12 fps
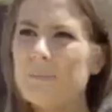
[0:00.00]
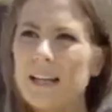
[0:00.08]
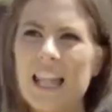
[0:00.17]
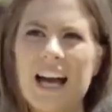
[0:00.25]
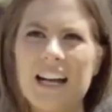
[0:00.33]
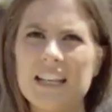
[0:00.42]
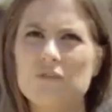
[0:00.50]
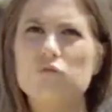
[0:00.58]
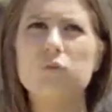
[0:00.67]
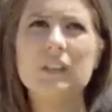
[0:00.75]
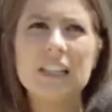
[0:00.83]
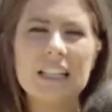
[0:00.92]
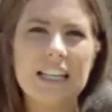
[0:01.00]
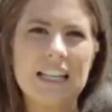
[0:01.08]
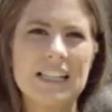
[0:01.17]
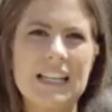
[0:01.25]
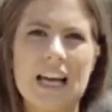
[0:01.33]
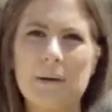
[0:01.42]
Milan really is
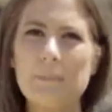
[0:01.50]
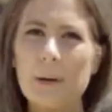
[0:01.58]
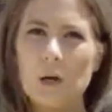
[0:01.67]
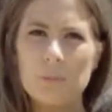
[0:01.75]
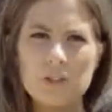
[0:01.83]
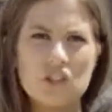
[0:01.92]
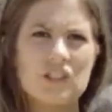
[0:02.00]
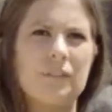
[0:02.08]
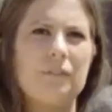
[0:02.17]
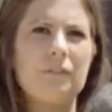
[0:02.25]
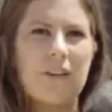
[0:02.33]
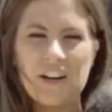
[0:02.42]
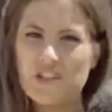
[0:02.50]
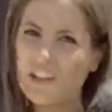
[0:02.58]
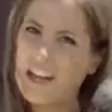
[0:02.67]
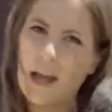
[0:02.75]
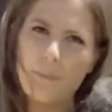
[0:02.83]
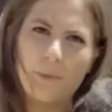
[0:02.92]
like Melbourne, just a fashion
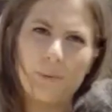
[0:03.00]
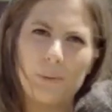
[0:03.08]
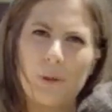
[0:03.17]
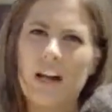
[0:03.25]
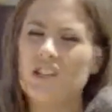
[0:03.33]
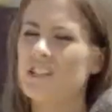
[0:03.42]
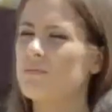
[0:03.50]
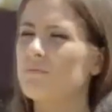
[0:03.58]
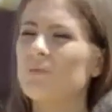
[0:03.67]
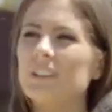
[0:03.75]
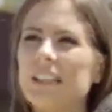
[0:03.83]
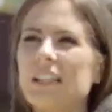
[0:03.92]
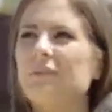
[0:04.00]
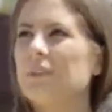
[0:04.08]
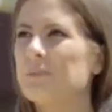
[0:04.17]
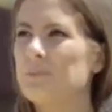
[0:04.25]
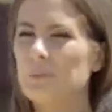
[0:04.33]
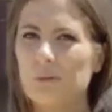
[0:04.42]
capital. I just live
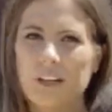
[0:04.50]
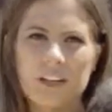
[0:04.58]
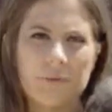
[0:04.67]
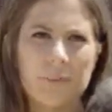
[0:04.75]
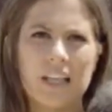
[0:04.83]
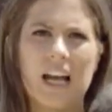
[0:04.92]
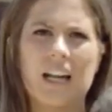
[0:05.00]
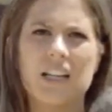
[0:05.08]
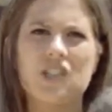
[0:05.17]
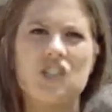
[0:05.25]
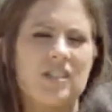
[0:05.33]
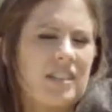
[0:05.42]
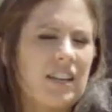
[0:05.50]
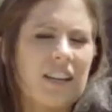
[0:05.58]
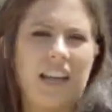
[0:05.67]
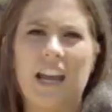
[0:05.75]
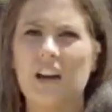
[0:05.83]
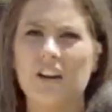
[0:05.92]
and breathe Milan. It's just the
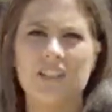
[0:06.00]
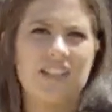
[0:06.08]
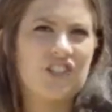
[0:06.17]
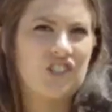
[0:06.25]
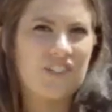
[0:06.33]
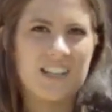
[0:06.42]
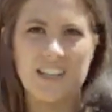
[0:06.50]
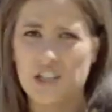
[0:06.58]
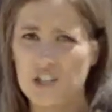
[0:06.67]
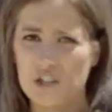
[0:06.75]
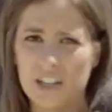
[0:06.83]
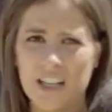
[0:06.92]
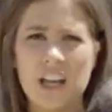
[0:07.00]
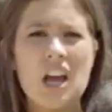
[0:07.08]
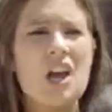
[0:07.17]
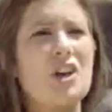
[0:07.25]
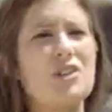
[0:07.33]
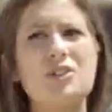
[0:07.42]
heritage and the history.
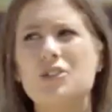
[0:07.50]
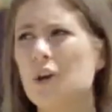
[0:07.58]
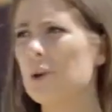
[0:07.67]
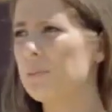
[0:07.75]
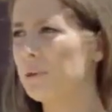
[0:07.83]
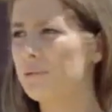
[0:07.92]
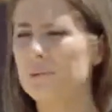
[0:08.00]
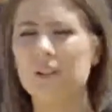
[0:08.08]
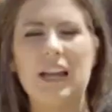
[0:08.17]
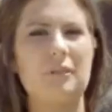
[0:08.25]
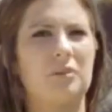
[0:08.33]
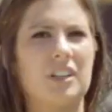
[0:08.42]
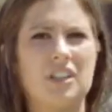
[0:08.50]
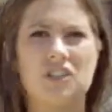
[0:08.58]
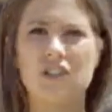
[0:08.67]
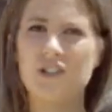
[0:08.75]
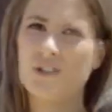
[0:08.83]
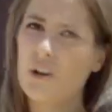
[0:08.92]
So beautiful. Everyone is
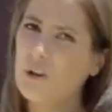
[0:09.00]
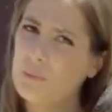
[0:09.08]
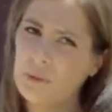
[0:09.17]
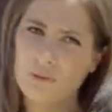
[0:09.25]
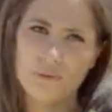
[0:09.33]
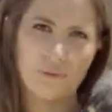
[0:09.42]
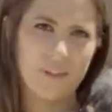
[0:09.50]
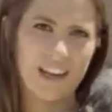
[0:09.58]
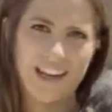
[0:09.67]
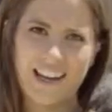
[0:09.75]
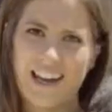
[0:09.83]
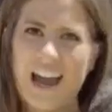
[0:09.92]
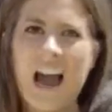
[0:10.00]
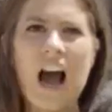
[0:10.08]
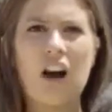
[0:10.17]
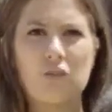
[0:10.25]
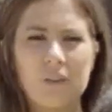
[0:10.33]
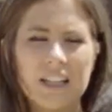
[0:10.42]
just so beautiful there.
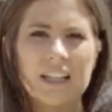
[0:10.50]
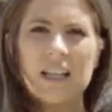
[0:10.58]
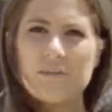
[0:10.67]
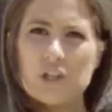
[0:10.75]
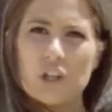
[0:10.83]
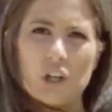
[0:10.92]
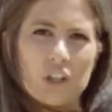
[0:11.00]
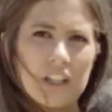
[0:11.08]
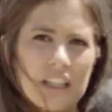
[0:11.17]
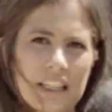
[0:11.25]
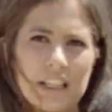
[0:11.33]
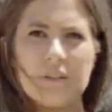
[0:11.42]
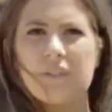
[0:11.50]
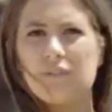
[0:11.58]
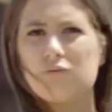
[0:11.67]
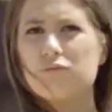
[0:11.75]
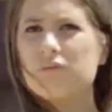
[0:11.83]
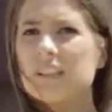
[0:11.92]
I'd really love to go live
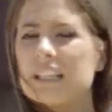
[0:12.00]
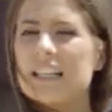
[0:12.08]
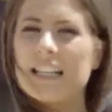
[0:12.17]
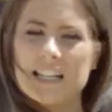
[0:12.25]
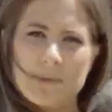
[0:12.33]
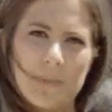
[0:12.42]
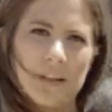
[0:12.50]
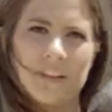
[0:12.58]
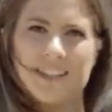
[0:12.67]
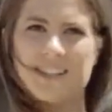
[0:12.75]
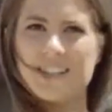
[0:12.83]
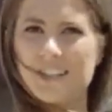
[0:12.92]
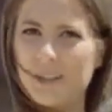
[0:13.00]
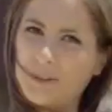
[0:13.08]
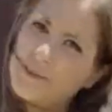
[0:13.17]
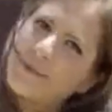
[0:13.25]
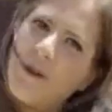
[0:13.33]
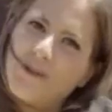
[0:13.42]
and really experience the
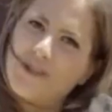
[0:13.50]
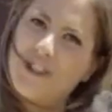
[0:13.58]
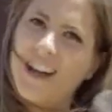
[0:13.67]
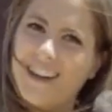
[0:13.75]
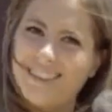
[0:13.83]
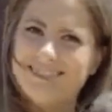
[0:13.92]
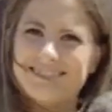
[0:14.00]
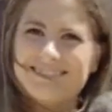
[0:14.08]
local culture.